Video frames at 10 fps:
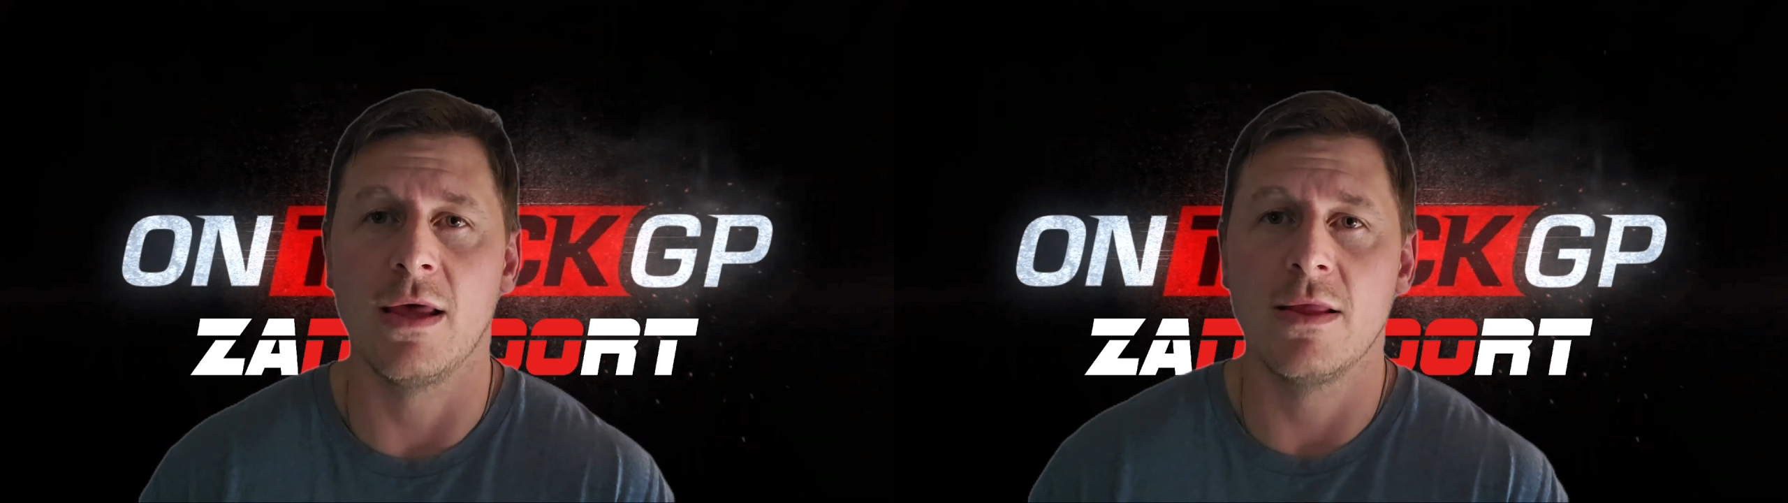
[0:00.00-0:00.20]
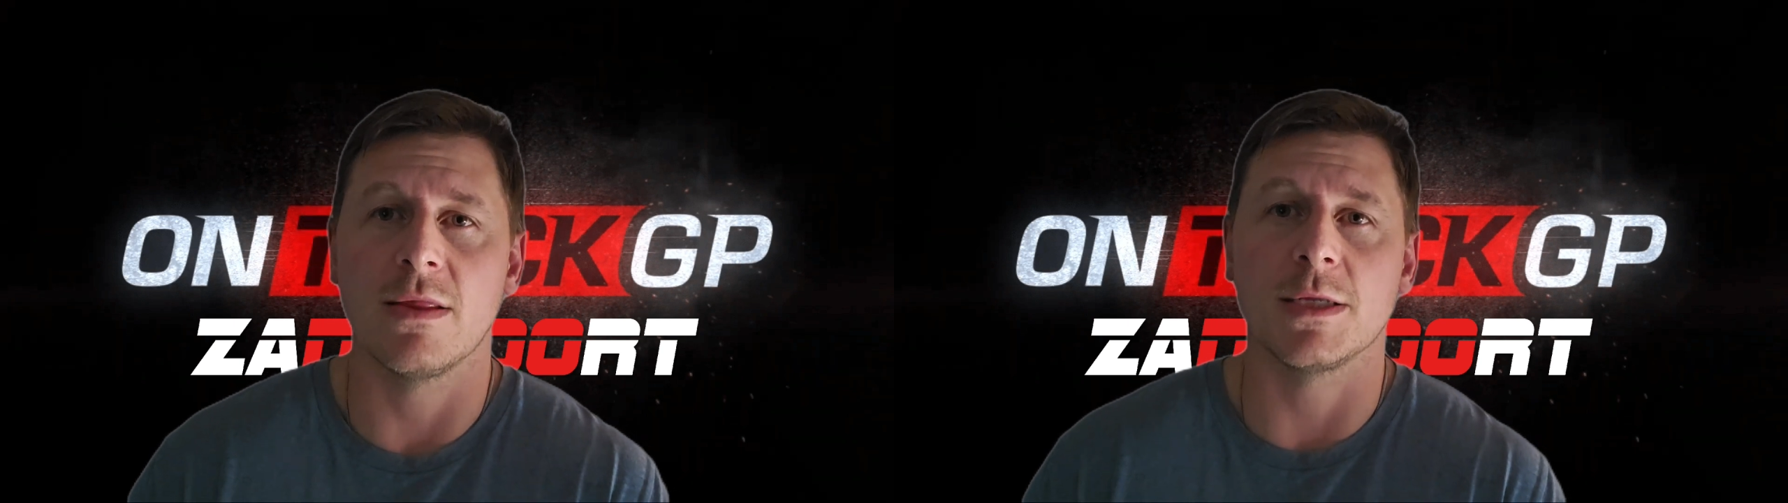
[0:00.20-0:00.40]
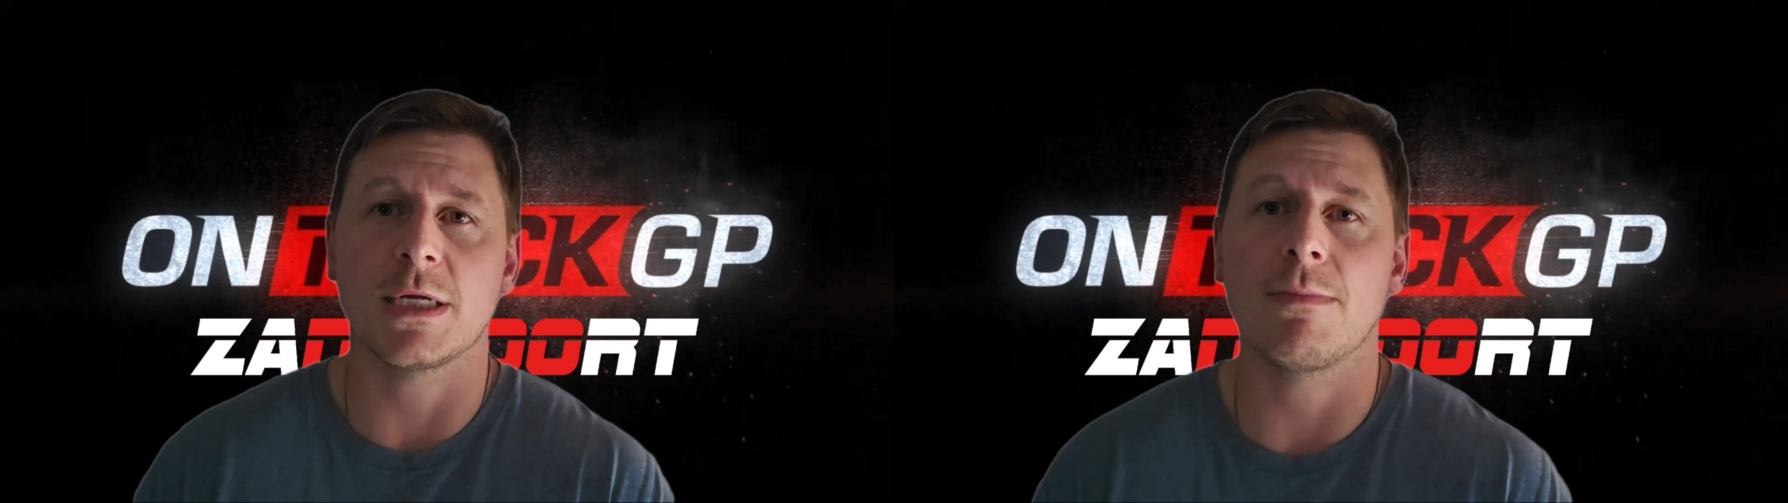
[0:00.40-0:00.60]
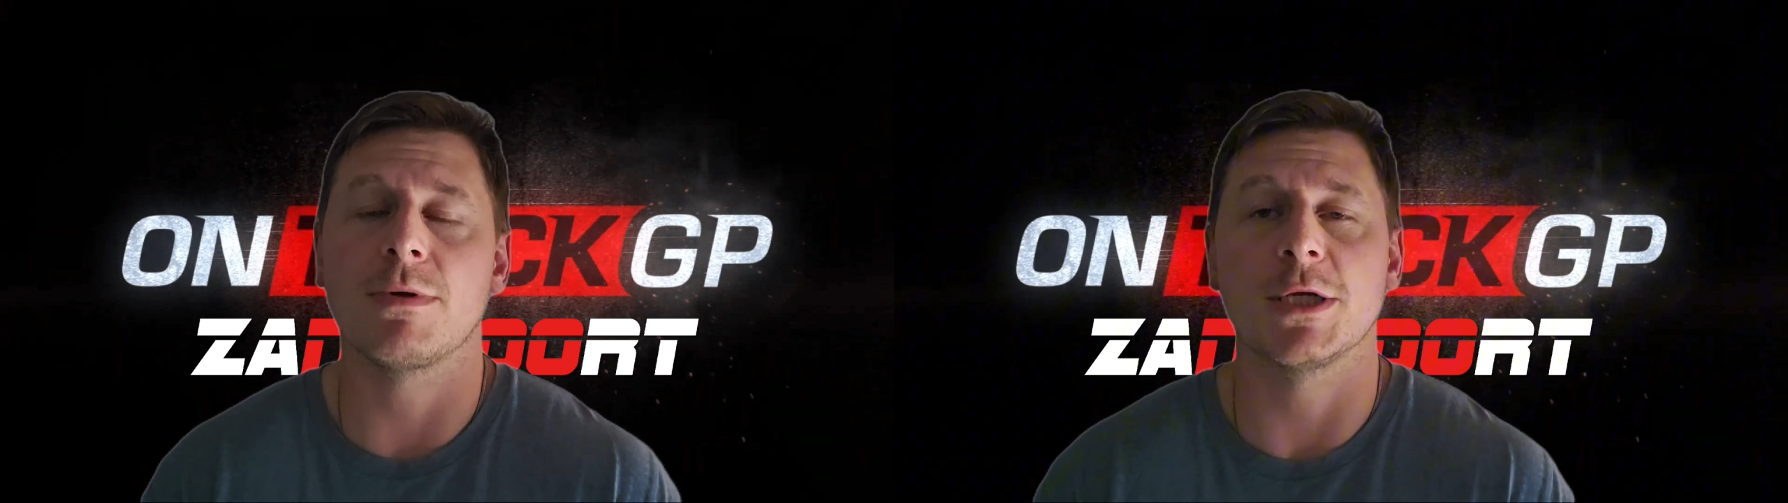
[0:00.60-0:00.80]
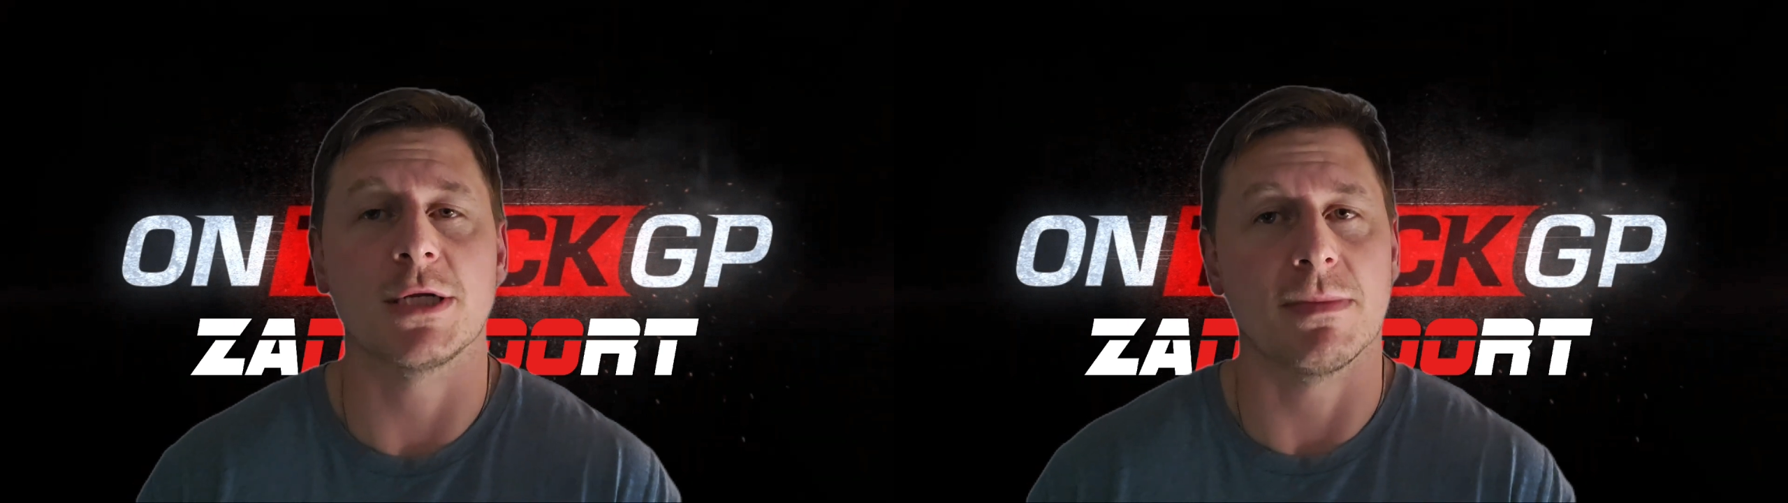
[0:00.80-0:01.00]
than the
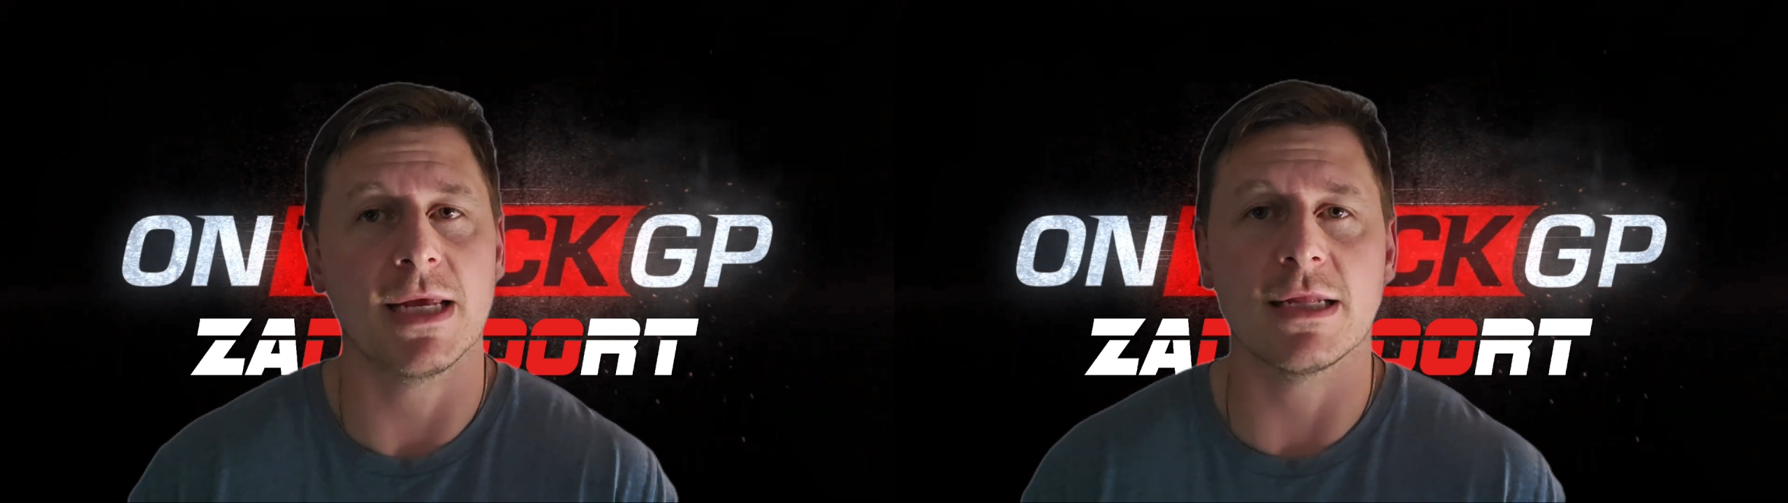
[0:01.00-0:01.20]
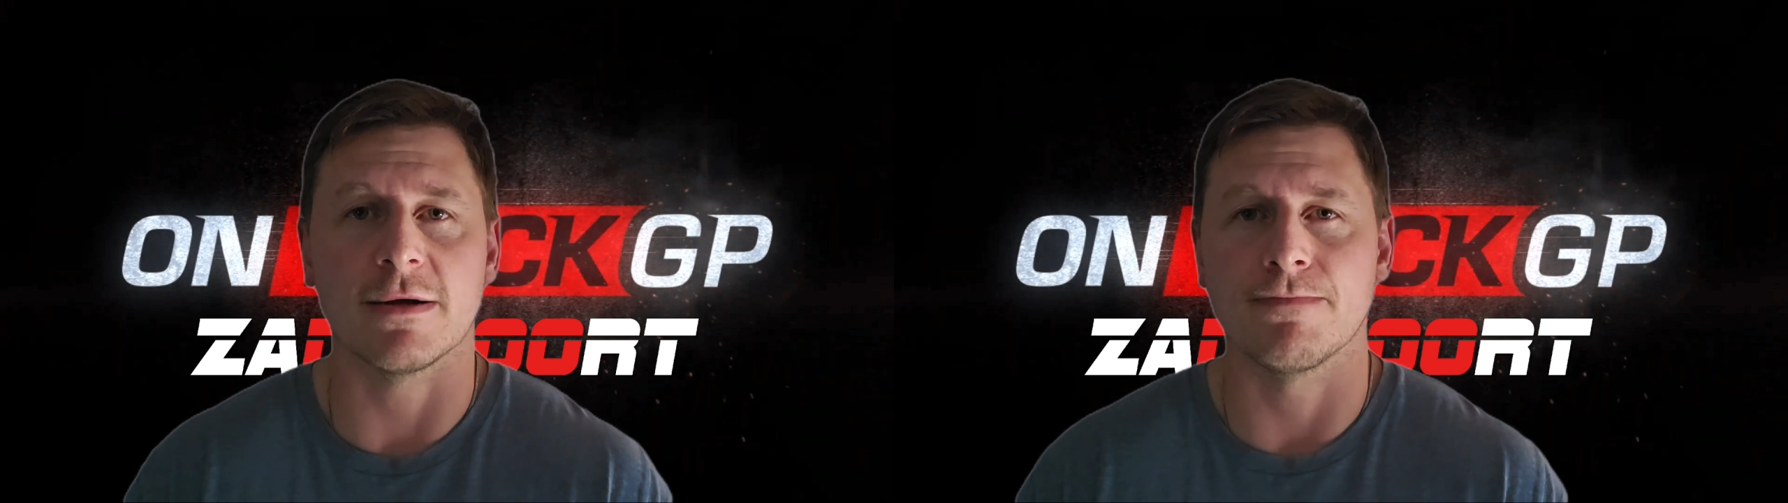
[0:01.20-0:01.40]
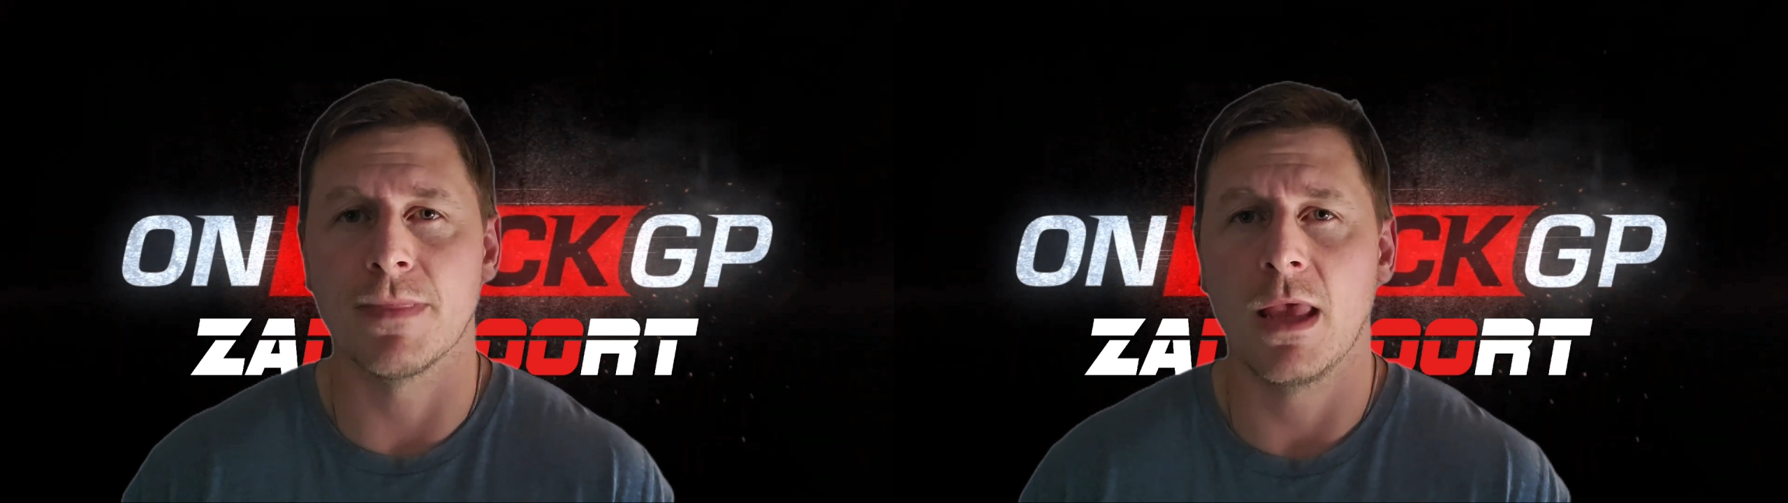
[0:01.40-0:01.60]
championship leader.